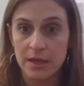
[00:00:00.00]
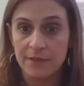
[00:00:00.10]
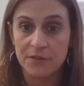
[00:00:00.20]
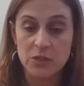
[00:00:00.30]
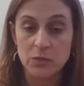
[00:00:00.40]

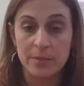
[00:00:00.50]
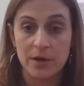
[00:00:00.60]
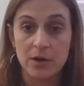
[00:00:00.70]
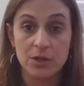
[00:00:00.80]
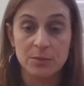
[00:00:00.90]
after this
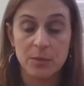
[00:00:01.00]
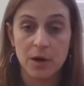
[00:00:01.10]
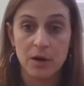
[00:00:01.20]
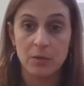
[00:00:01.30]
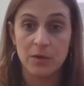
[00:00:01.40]
webinar or
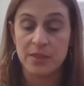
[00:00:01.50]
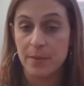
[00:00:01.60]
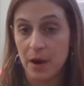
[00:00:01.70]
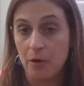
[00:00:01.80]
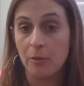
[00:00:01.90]
tomorrow with
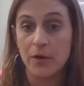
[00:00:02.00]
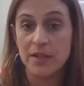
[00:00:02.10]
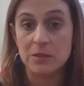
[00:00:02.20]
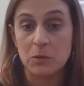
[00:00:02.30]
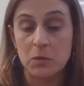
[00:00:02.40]
the
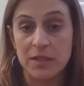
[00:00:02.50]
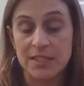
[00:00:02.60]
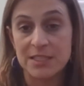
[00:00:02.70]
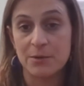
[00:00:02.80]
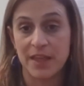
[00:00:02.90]
PowerPoint, so you
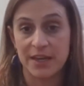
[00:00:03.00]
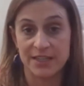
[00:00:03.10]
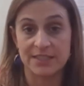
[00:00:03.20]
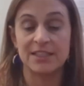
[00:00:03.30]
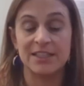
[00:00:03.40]
can see where that
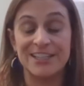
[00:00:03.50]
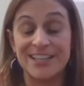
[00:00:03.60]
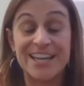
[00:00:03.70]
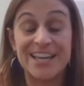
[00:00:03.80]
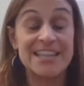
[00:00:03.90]
is.
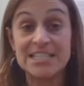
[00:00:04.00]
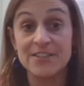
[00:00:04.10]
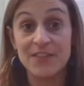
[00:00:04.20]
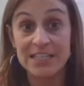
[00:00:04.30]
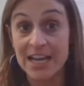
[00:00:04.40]
Again, I think
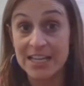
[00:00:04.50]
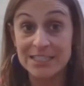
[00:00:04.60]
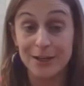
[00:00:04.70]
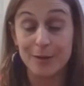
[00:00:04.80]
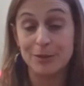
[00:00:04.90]
it's a
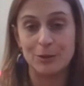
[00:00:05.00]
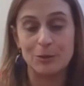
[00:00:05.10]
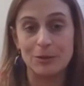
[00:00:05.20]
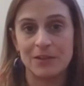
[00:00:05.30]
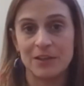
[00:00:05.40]
fantastic
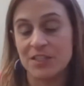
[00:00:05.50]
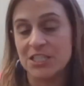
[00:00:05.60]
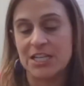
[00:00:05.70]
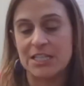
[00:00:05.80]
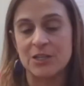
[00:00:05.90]
opportunity. If you have a
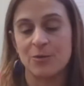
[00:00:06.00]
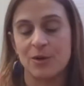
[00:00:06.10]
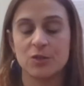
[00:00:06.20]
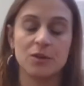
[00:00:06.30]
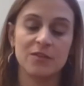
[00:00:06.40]
chance to
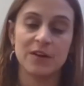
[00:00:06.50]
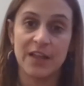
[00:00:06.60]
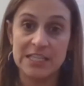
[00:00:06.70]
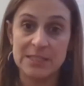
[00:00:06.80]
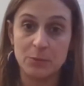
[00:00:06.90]
watch one of our
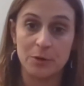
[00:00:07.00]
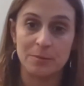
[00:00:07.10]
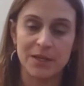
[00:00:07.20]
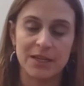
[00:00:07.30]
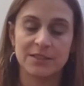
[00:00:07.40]
last board
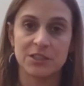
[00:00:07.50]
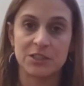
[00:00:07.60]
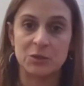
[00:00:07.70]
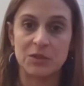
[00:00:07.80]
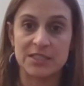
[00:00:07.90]
meetings, our
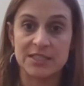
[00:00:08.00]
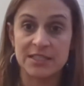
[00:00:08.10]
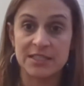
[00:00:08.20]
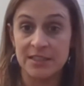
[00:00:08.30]
students